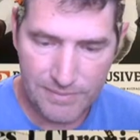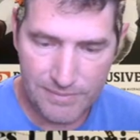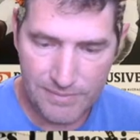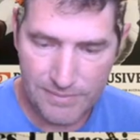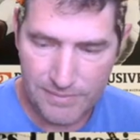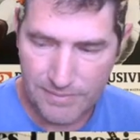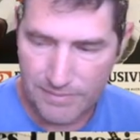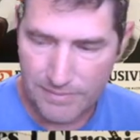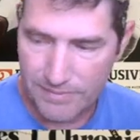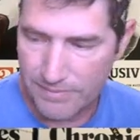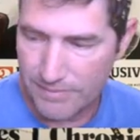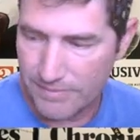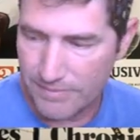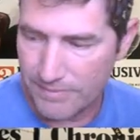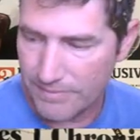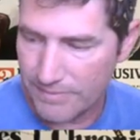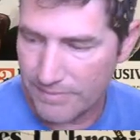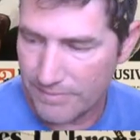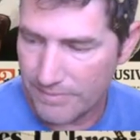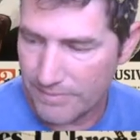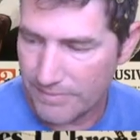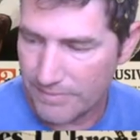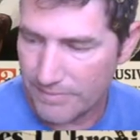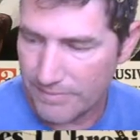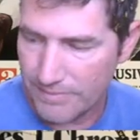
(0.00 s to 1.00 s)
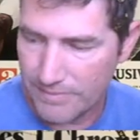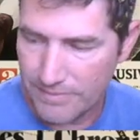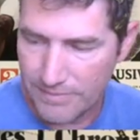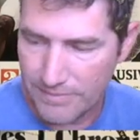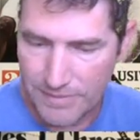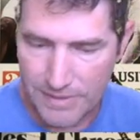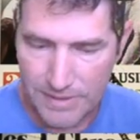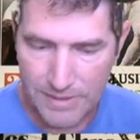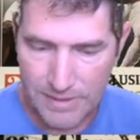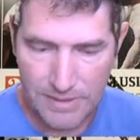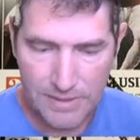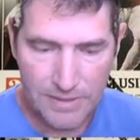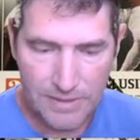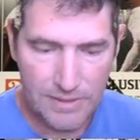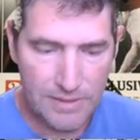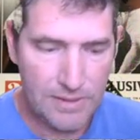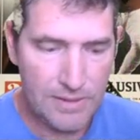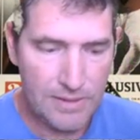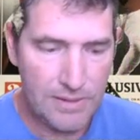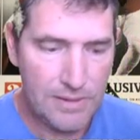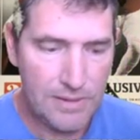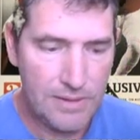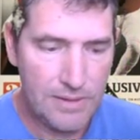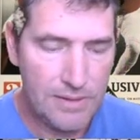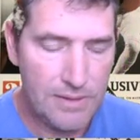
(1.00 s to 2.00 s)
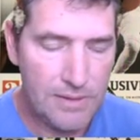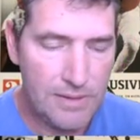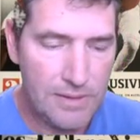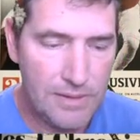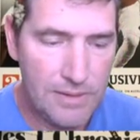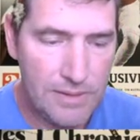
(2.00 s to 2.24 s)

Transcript: Nobody speaks.